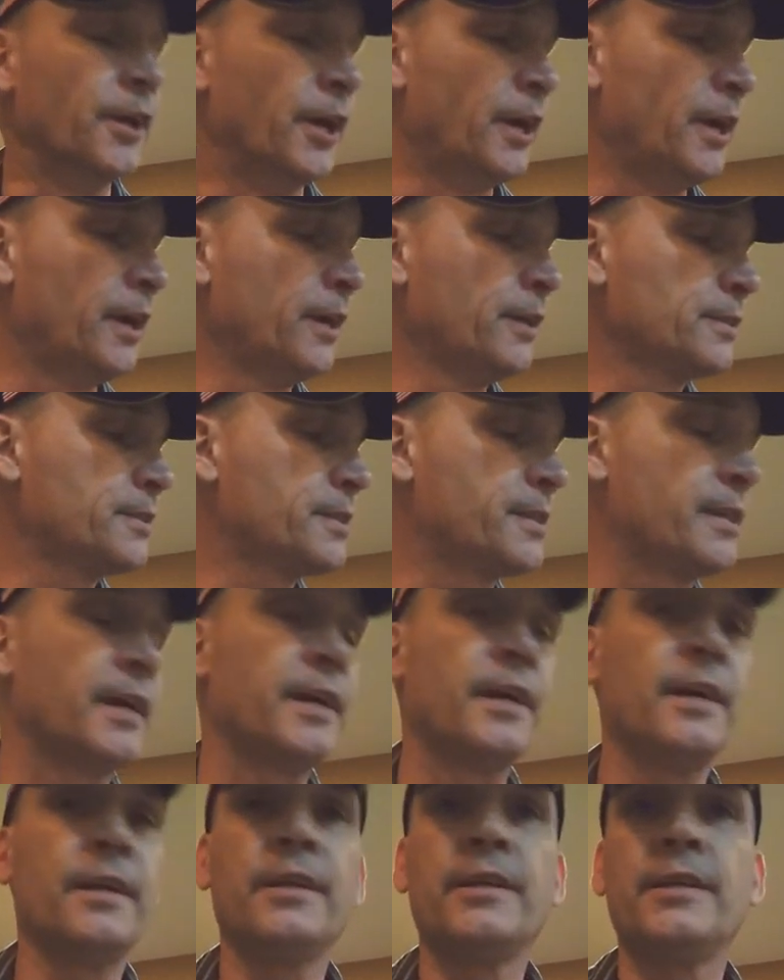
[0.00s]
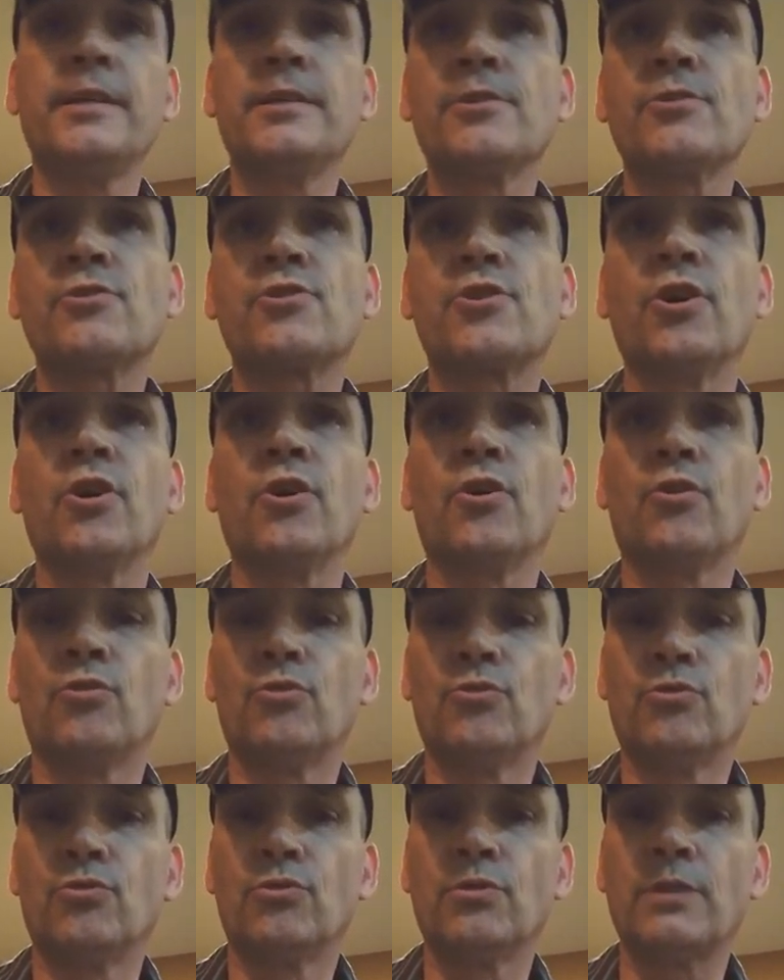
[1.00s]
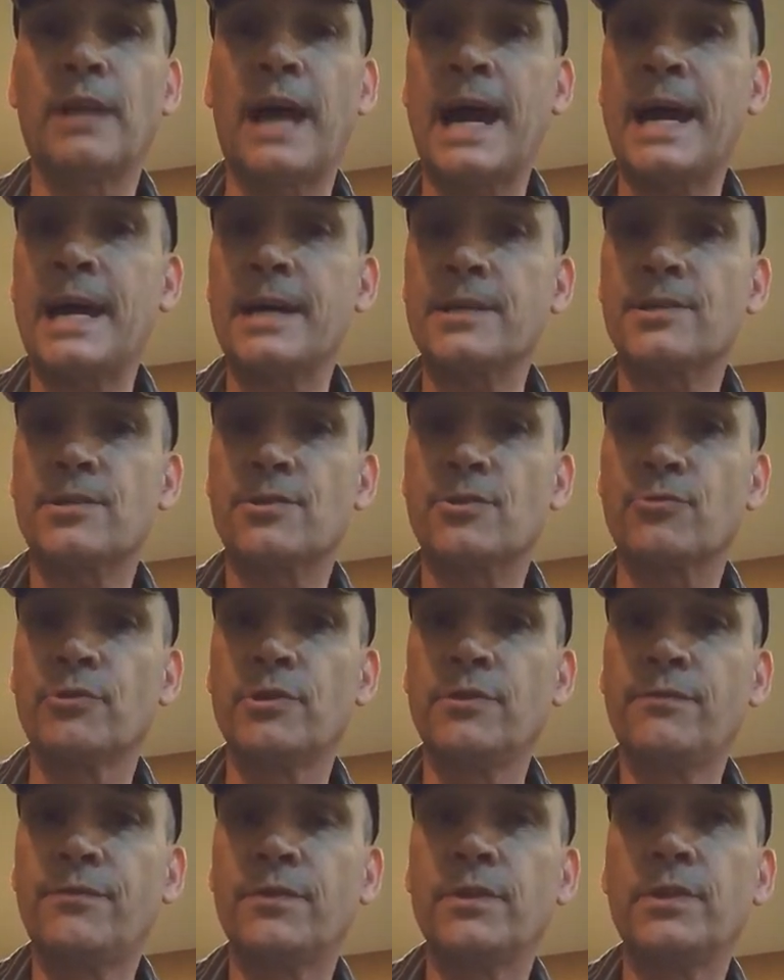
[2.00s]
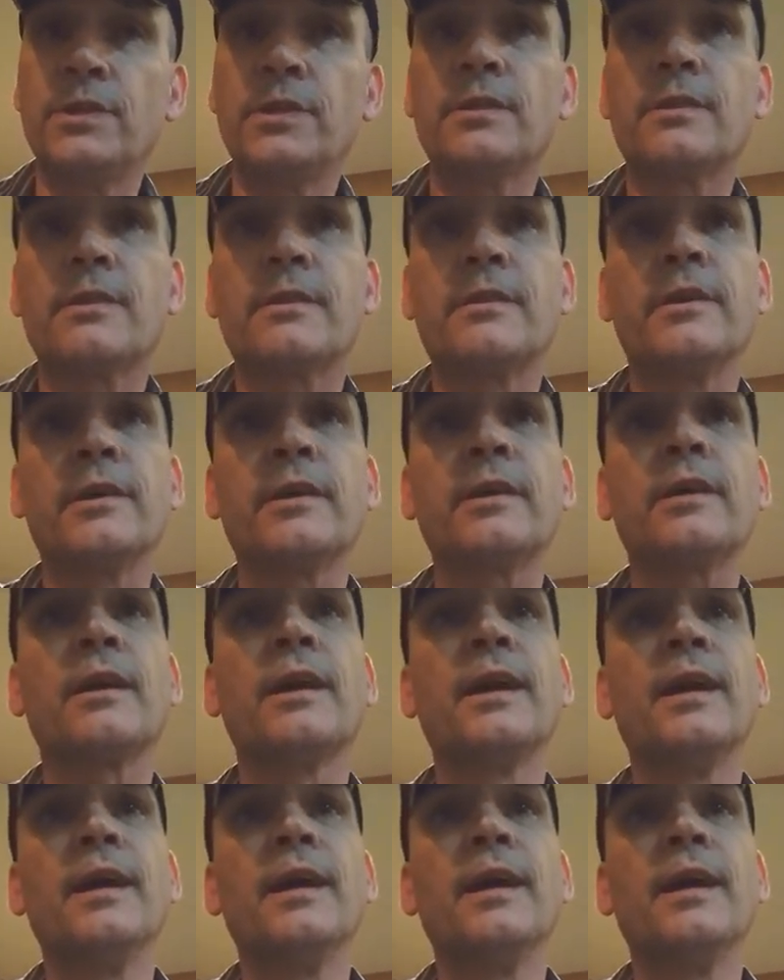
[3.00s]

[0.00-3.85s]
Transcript: in a 10 inch hole, ice three feet thick.